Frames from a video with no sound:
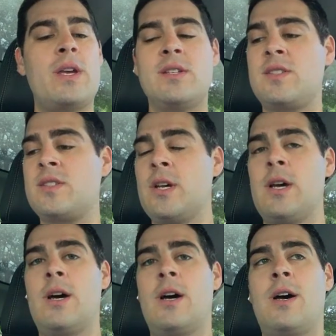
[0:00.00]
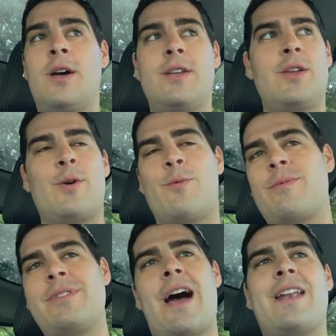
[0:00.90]
is,
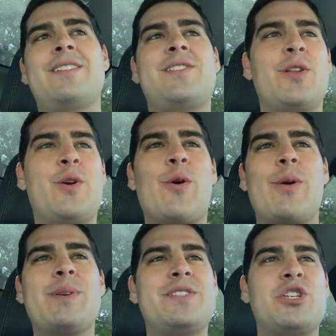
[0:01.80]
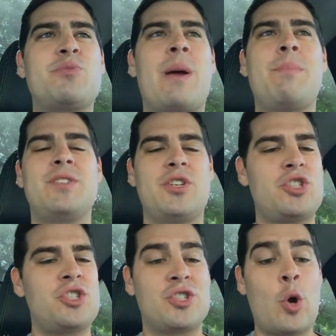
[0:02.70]
not necessarily going position by
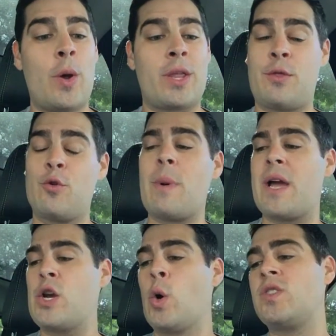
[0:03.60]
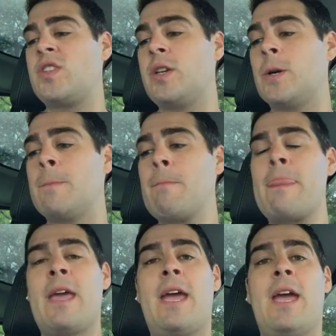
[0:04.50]
position, just going through my notes here
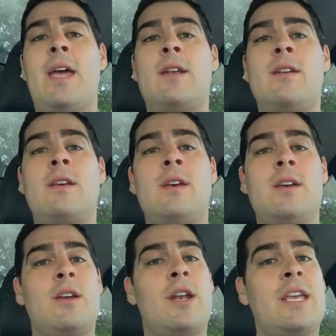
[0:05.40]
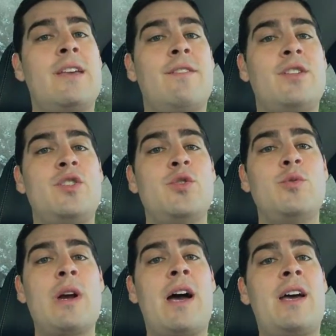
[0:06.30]
and going to give it to
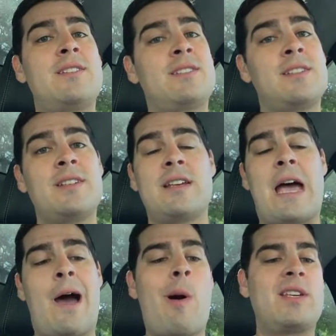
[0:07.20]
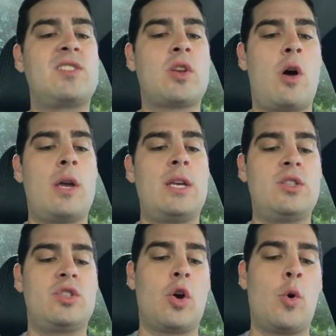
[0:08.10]
you guys how I saw it.
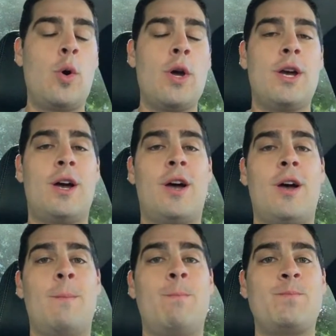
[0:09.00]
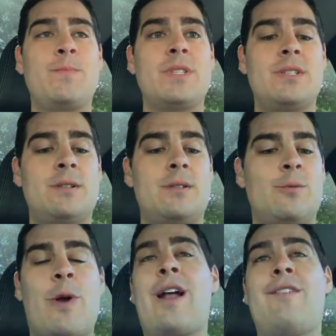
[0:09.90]
So
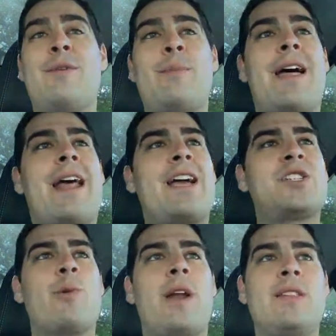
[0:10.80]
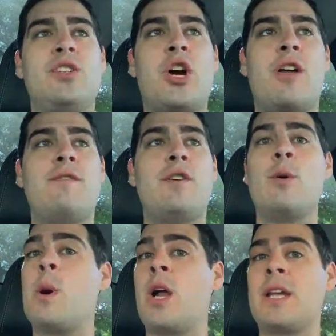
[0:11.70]
right off the bat, I actually ran into John
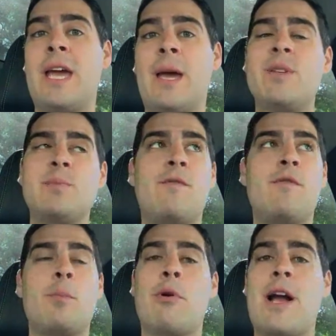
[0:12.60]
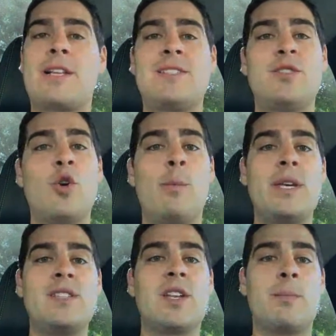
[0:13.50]
Vilma on campus before practice. He told
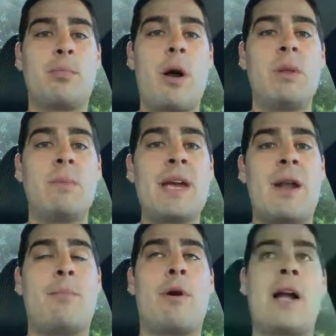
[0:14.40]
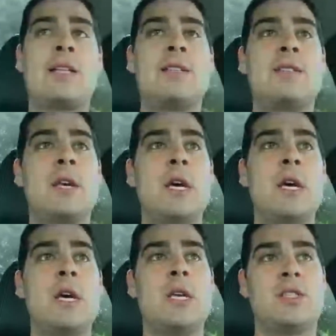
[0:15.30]
me he's going to probably be out of practice
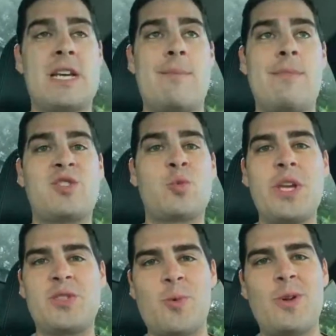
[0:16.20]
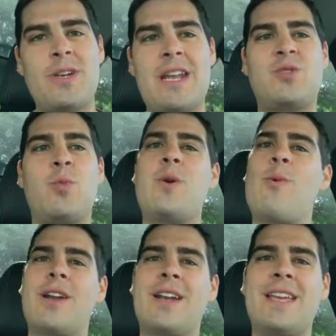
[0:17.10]
sometime next week.
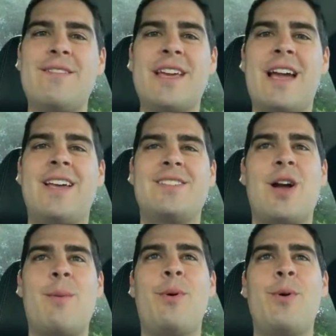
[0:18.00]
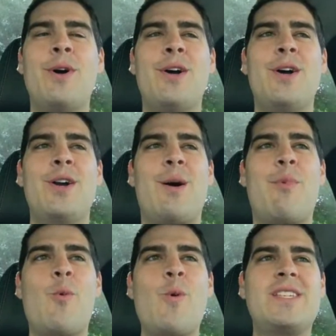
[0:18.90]
Wanted to give the guys a
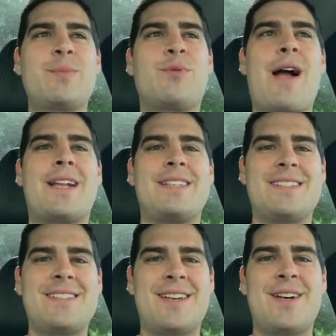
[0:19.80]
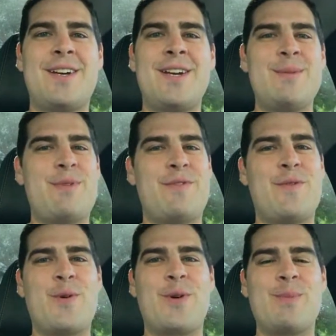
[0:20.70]
couple weeks of practice
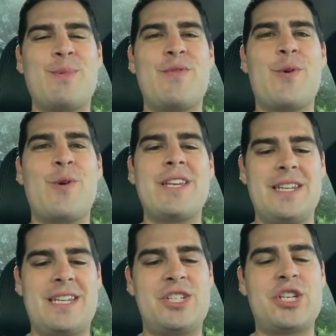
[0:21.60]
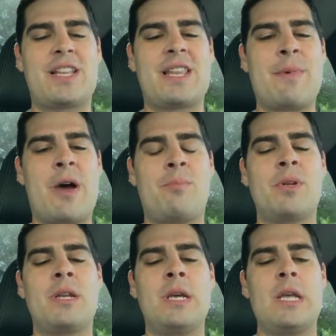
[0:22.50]
before he checked them out,
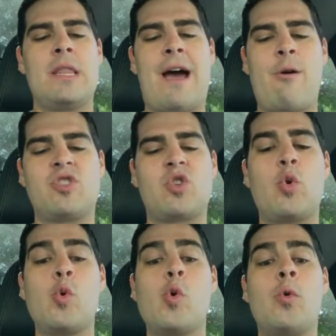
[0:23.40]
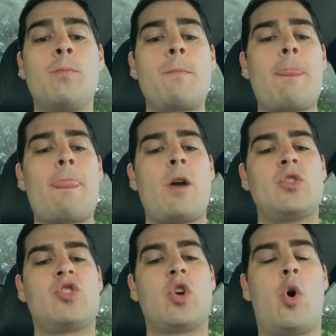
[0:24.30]
but that was cool.
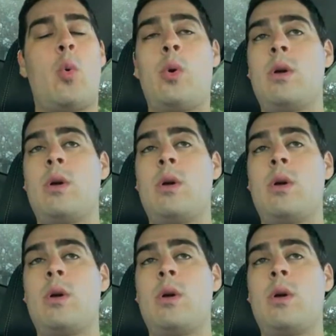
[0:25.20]
So